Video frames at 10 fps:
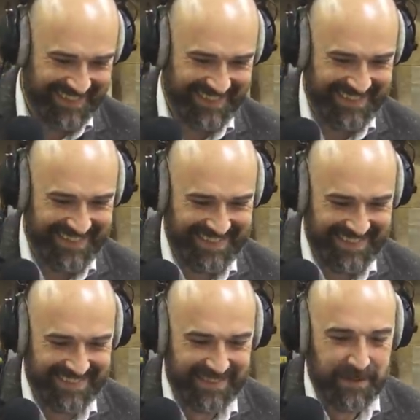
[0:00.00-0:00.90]
Digital
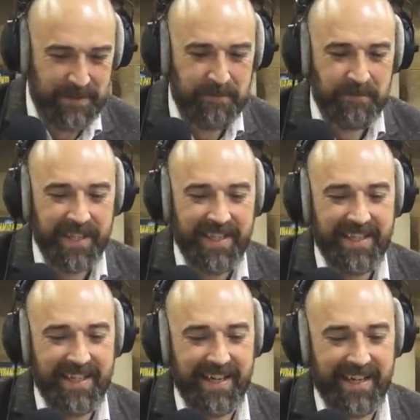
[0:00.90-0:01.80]
Jane Austen, man.
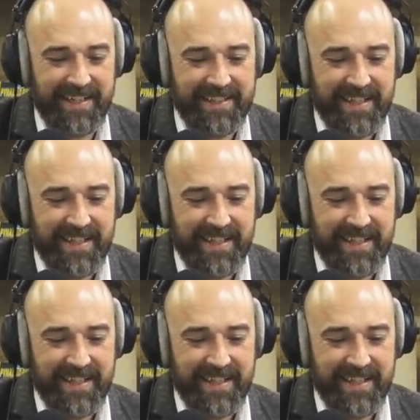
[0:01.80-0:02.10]
Yeah.